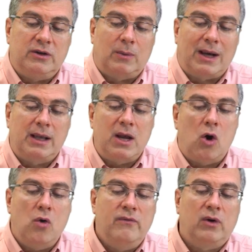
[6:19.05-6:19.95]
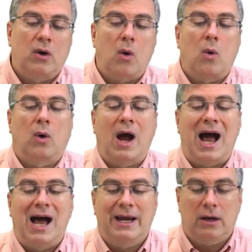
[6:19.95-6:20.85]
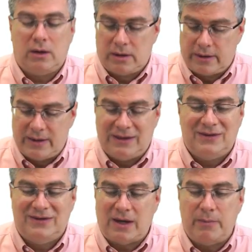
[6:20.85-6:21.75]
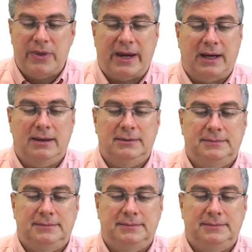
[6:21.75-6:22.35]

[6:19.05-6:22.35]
directly over or higher than something.